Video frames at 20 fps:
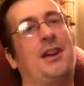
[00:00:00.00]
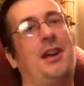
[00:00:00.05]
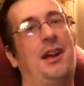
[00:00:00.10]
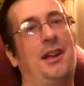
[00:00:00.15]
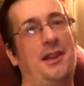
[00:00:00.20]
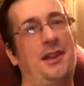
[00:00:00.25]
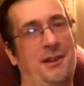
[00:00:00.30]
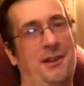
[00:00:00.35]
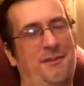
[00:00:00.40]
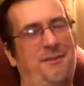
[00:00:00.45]

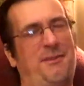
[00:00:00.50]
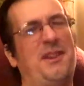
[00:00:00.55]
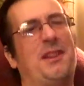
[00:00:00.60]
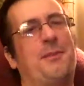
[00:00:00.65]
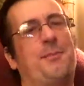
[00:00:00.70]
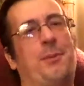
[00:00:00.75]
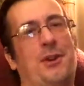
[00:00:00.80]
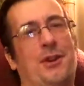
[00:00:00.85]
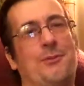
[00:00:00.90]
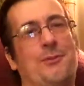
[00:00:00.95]
and then the 5th
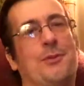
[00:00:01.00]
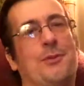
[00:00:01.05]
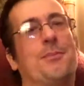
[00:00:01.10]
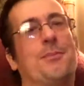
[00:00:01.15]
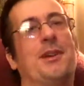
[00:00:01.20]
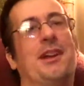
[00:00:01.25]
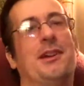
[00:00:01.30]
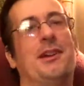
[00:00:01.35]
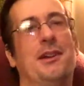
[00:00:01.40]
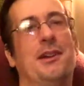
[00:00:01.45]
book will
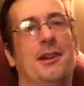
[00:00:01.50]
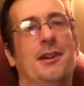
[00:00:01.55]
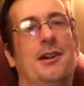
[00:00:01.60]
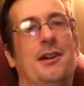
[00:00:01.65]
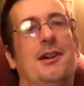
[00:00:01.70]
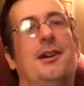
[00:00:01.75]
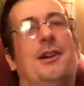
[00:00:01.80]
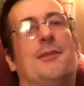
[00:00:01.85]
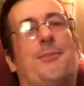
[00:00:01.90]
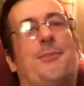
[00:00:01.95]
be
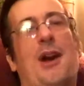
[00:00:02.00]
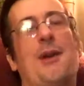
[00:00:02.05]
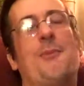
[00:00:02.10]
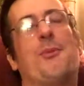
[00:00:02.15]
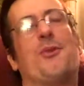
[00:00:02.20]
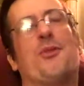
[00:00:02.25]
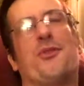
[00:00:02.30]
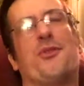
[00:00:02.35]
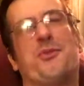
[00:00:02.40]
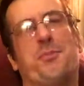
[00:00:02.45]

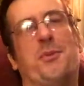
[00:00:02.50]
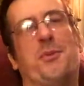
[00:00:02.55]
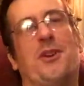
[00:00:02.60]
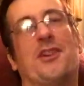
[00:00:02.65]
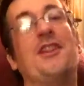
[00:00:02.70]
Primordial's book.